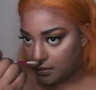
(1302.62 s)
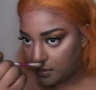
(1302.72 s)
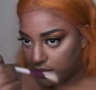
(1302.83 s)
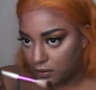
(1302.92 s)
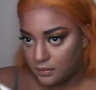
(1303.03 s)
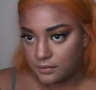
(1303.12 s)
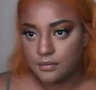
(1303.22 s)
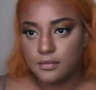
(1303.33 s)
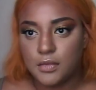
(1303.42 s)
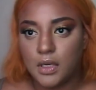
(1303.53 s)
Okay.
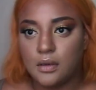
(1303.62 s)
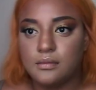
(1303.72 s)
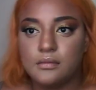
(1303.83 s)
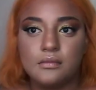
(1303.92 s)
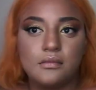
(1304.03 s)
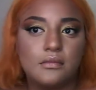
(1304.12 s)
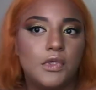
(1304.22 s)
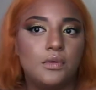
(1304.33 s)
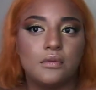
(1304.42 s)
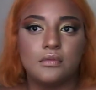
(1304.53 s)

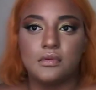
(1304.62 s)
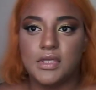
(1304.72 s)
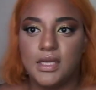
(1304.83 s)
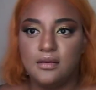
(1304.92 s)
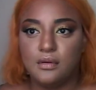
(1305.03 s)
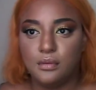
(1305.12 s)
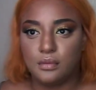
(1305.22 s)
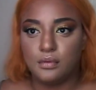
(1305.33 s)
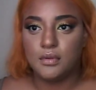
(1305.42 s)
Ooh, see? Ooh.